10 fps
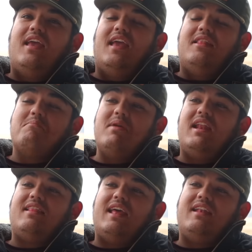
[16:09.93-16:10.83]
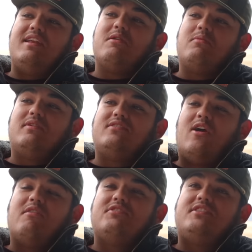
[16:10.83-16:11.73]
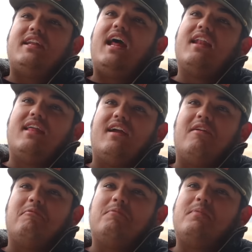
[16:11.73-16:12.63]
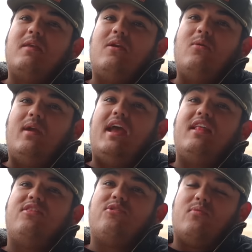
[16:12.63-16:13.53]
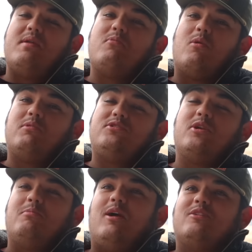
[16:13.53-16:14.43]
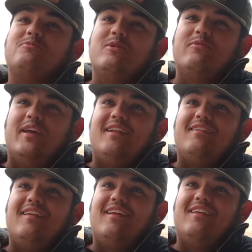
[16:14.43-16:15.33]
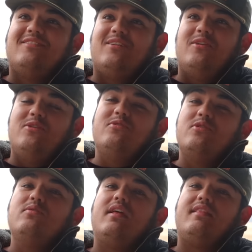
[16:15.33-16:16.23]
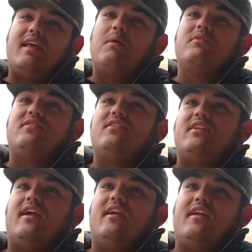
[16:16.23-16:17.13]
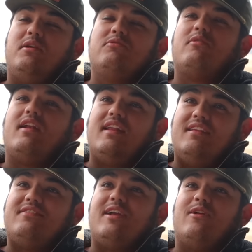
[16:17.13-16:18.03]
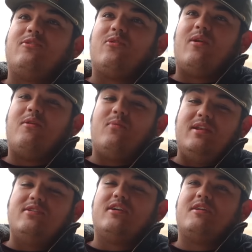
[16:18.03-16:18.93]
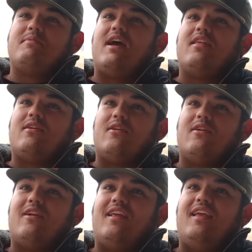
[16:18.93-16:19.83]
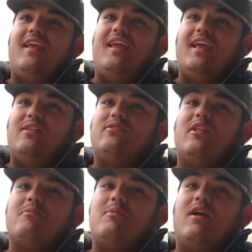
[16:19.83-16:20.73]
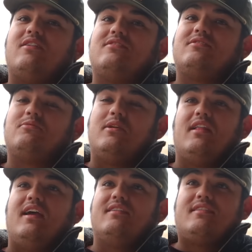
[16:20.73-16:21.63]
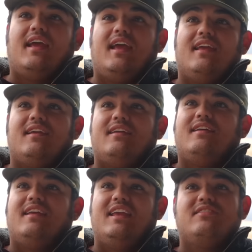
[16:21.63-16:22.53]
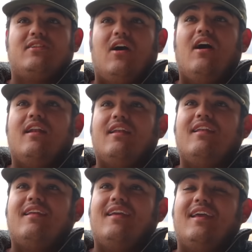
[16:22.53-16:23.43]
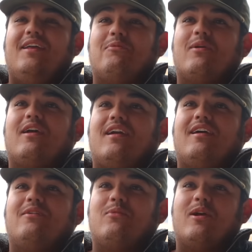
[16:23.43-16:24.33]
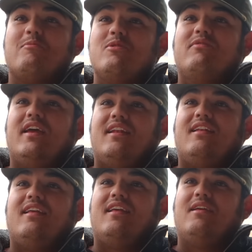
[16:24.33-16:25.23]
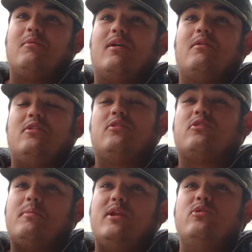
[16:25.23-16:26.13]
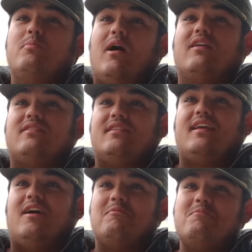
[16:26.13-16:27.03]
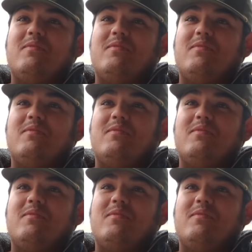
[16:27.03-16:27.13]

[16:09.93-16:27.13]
And the minute that deer was harvested out of there, we had three more mature bucks move in. So you knew that was his area. He was running his territory. We took him out of the herd, and those other bucks realized, hey, he's gone, and we're gonna move in, and there's gonna be a new boss in town.